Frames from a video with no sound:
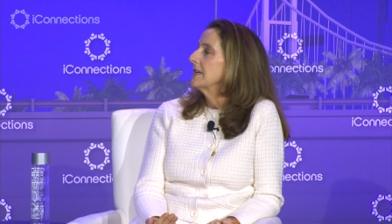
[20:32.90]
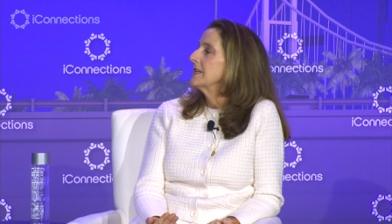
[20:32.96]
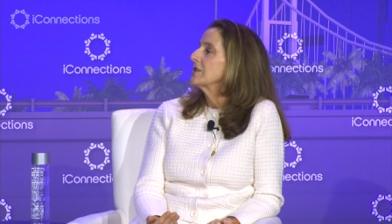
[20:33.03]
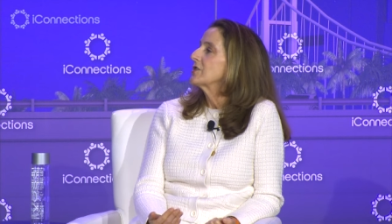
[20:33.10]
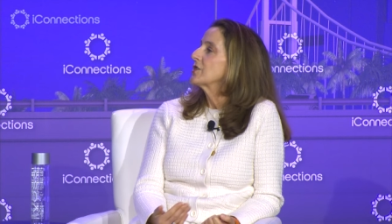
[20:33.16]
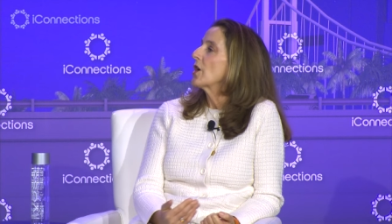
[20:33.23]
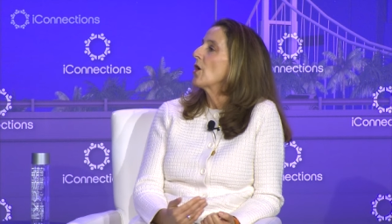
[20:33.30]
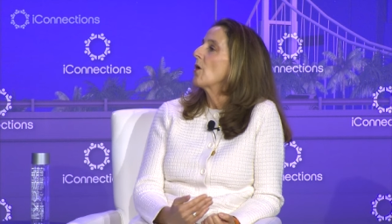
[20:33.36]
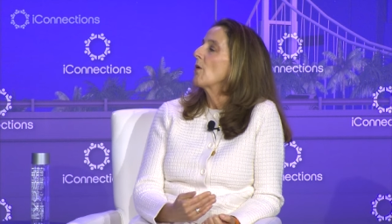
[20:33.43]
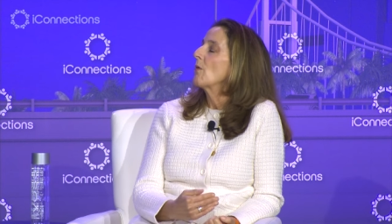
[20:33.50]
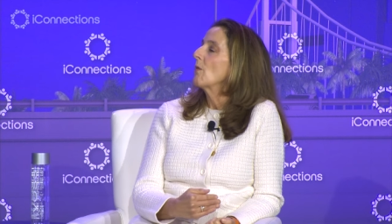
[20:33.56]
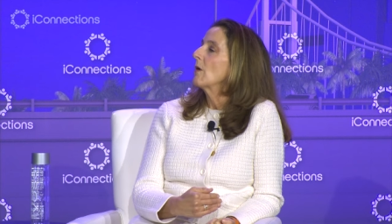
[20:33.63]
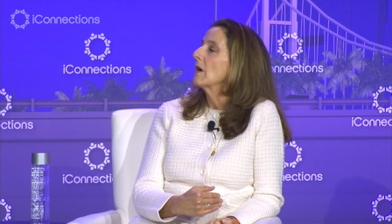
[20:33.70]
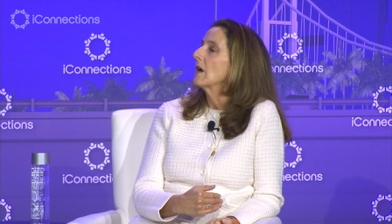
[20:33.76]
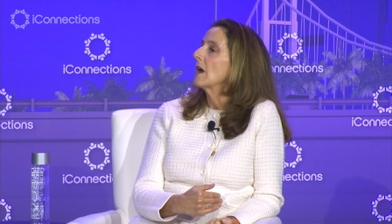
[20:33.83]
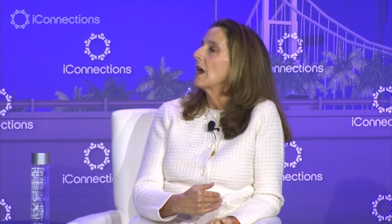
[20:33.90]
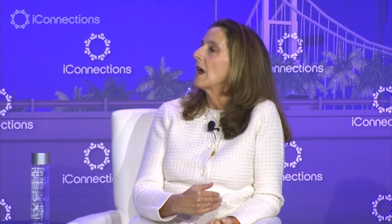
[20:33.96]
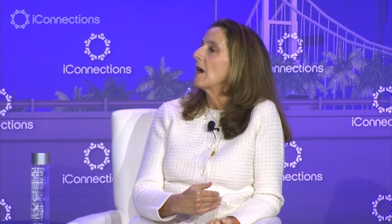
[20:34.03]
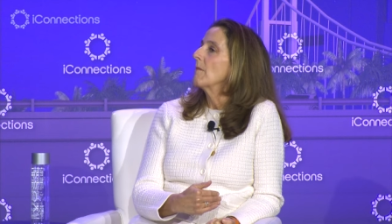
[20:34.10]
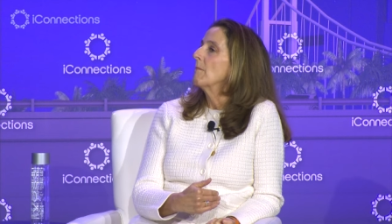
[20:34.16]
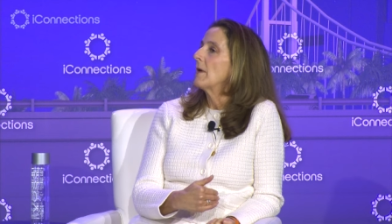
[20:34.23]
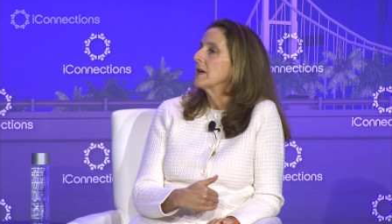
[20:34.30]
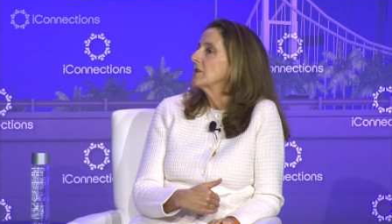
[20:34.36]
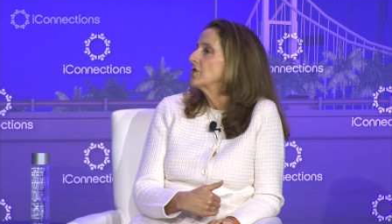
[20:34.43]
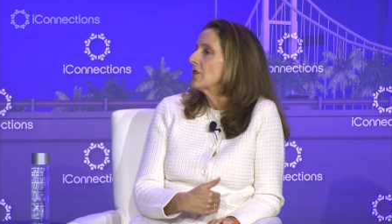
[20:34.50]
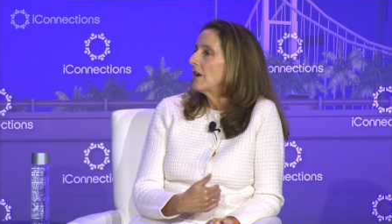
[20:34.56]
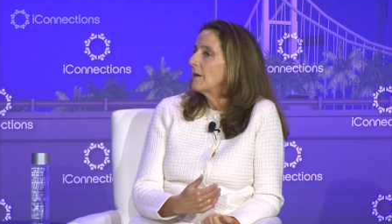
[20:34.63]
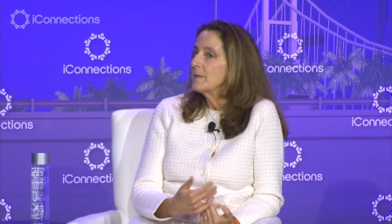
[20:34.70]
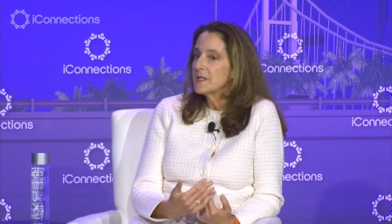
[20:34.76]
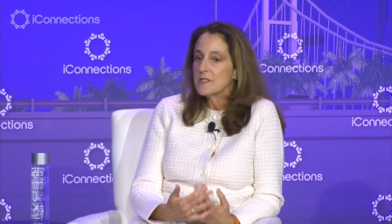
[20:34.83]
So my
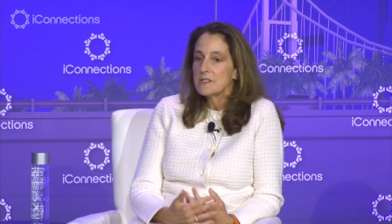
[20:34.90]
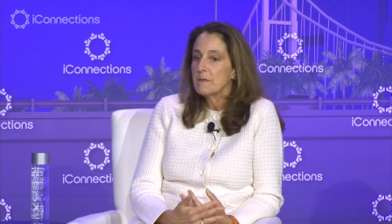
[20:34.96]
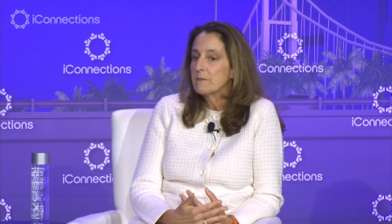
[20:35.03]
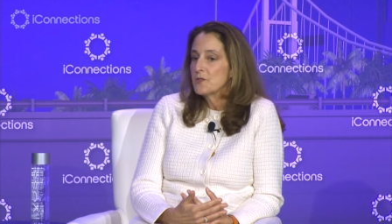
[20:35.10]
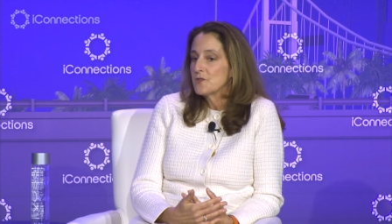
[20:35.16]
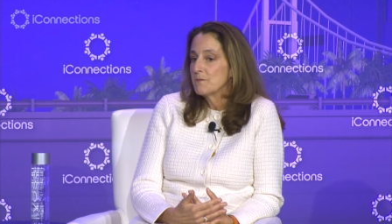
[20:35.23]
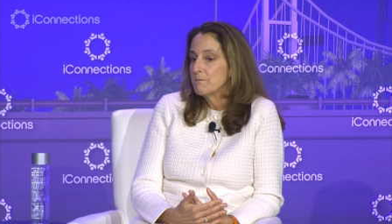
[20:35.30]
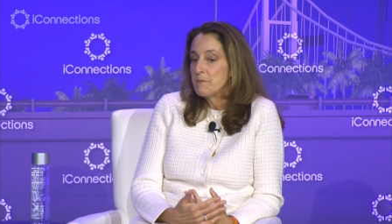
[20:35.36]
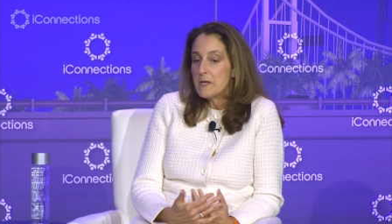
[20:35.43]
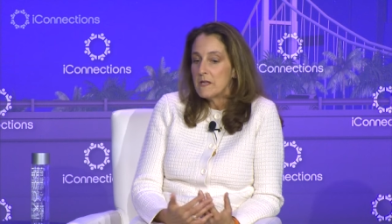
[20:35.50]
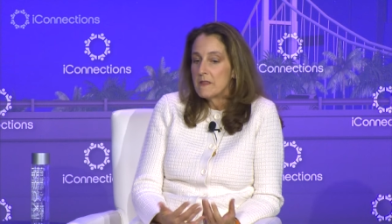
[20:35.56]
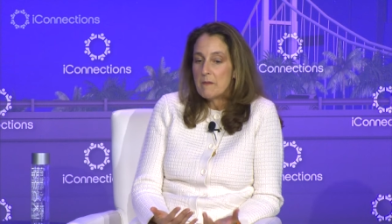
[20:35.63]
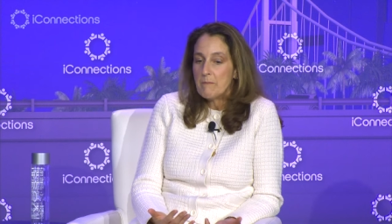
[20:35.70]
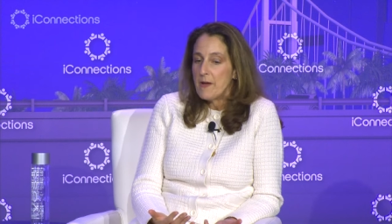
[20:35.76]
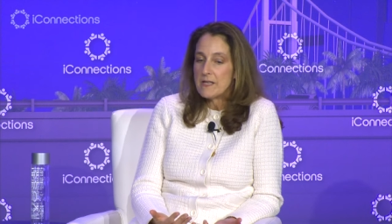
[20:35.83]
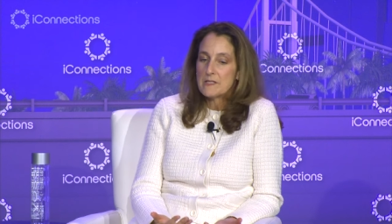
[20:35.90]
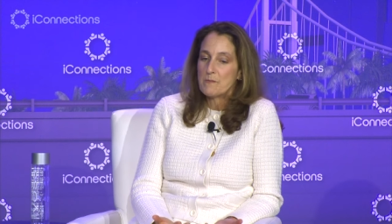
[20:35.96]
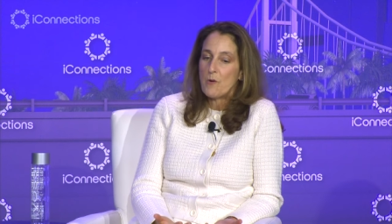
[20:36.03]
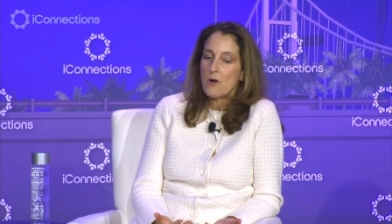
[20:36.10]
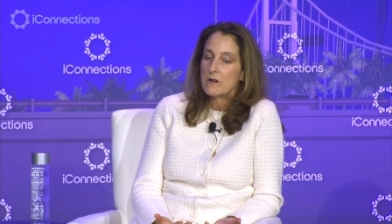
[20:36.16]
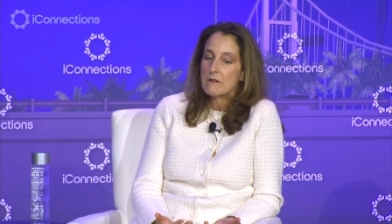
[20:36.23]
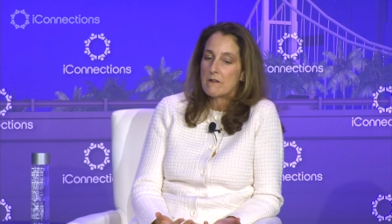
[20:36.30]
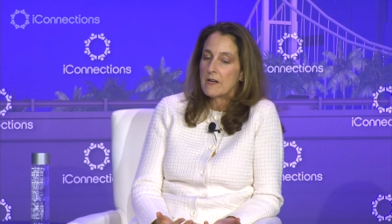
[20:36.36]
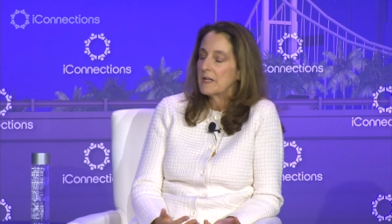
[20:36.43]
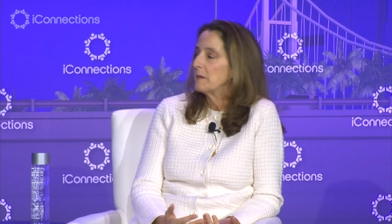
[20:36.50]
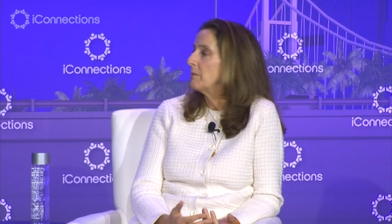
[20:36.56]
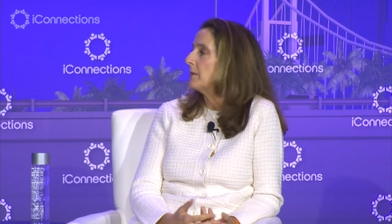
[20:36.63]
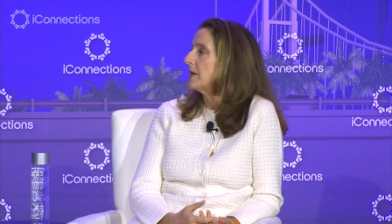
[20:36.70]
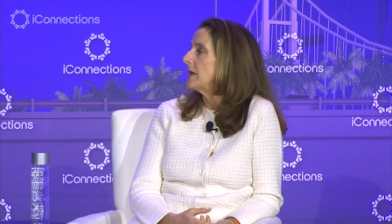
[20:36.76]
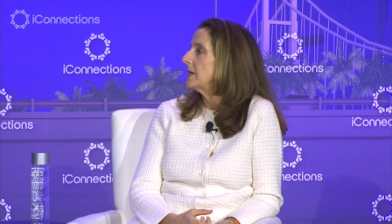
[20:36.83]
job is to be the best partner I
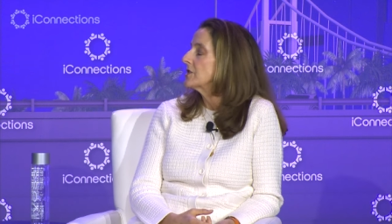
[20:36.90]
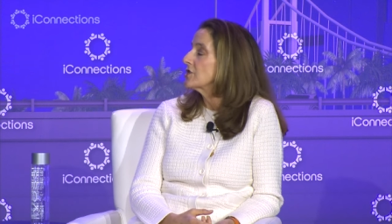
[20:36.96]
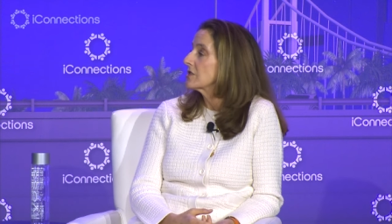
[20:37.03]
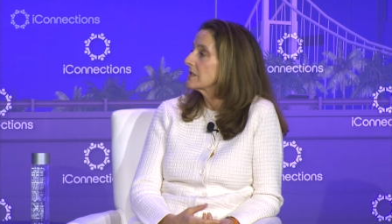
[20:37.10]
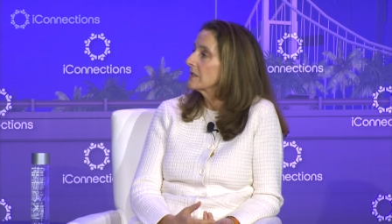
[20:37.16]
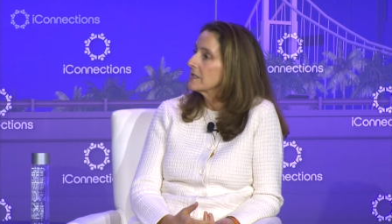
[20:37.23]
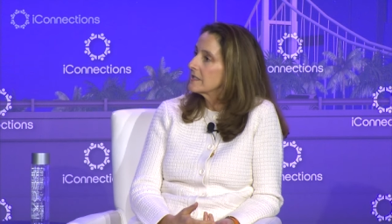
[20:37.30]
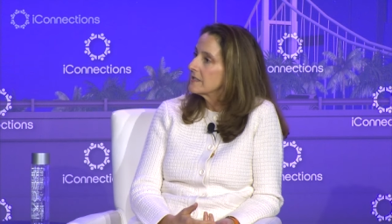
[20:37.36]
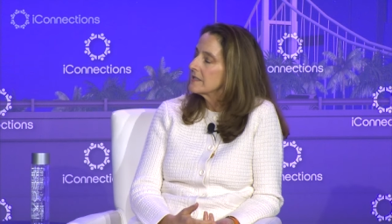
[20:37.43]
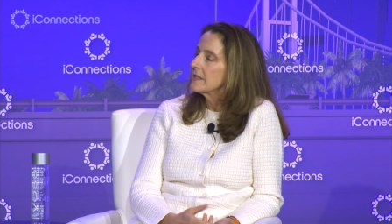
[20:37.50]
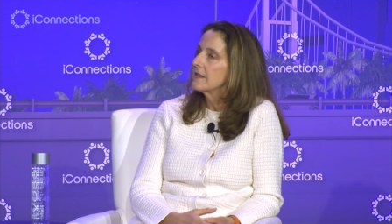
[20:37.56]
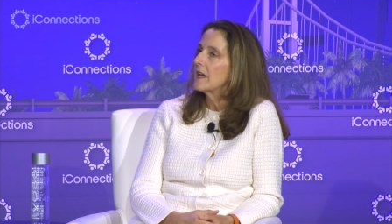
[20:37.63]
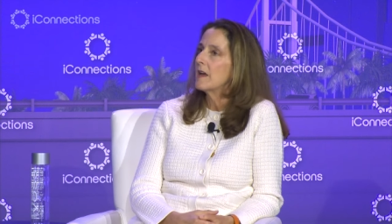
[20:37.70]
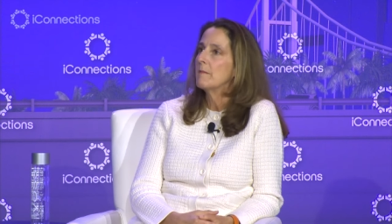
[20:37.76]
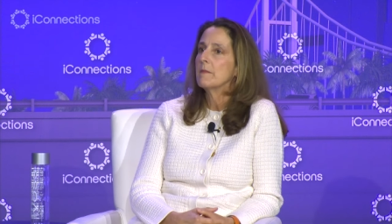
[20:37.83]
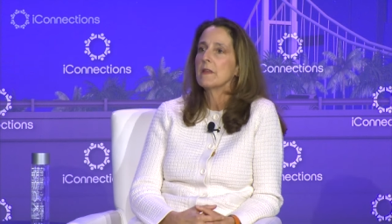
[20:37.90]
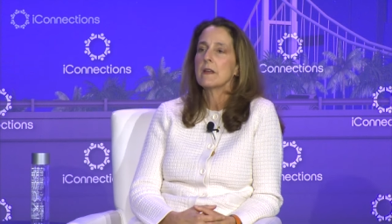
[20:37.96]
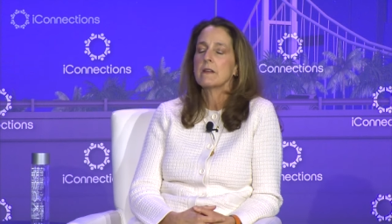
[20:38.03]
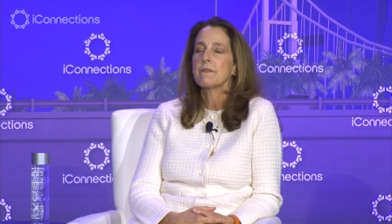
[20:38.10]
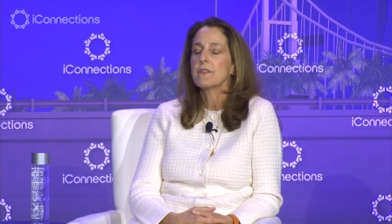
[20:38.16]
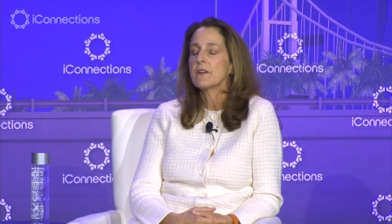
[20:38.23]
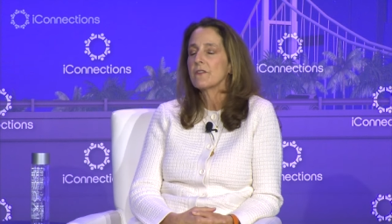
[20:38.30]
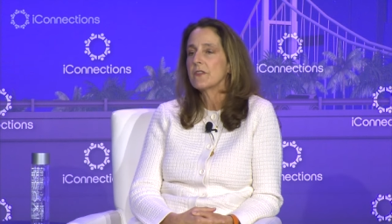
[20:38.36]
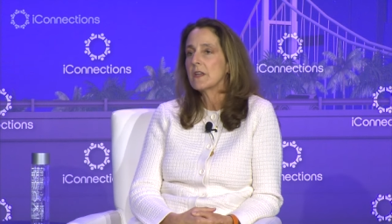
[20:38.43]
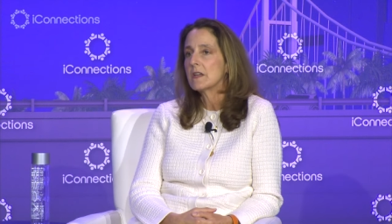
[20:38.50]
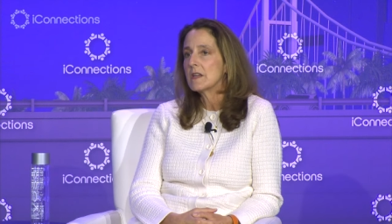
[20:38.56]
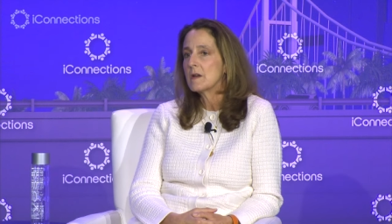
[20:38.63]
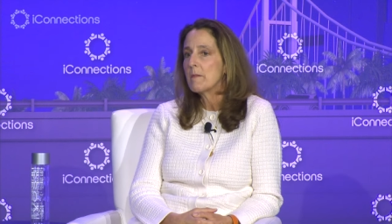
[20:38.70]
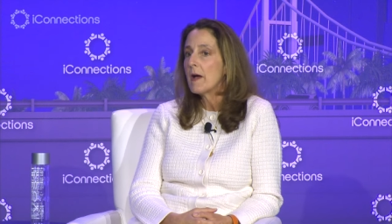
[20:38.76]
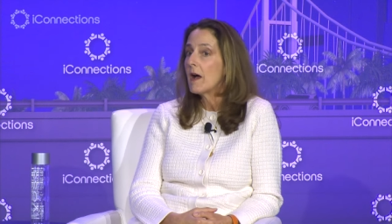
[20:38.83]
can be and just listen to them if they're
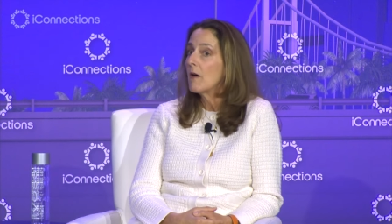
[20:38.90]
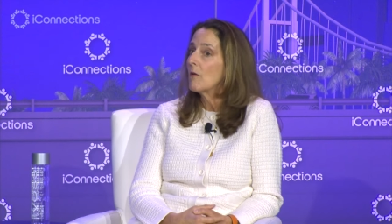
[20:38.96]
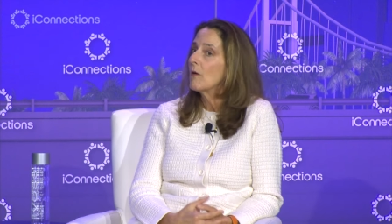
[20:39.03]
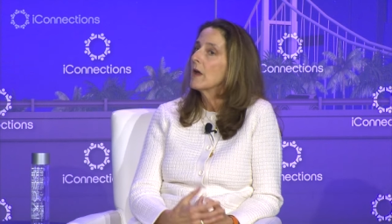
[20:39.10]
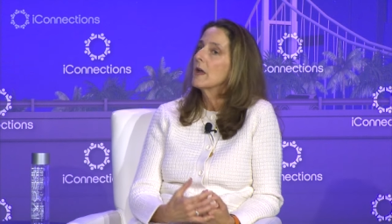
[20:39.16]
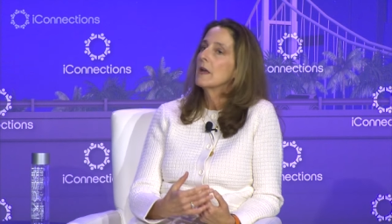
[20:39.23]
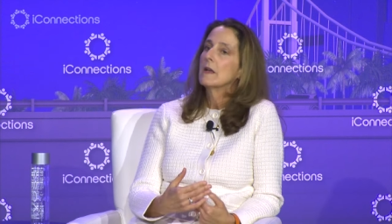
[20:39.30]
thinking about,